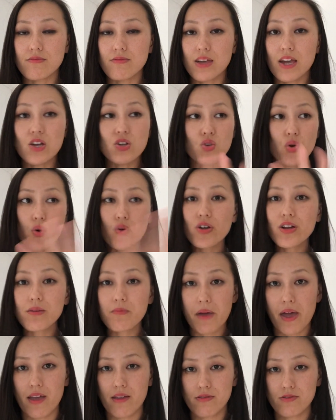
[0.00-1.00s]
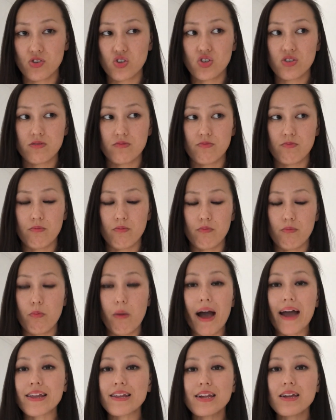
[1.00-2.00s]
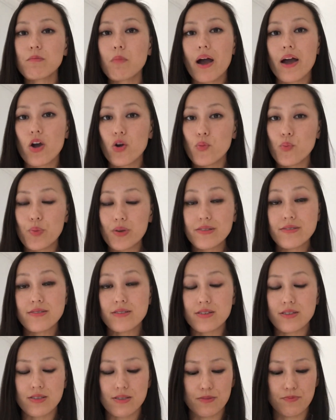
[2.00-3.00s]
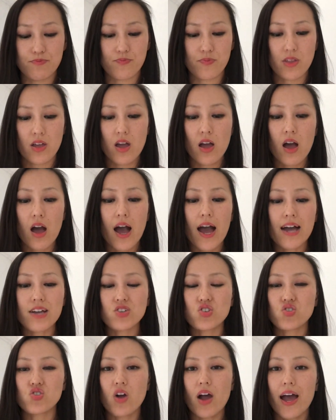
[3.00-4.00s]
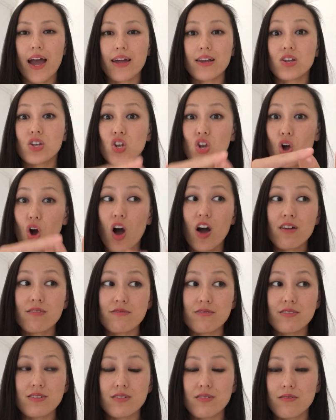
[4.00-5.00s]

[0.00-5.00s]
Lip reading: Ignoring men, just minding my own business. I had tried not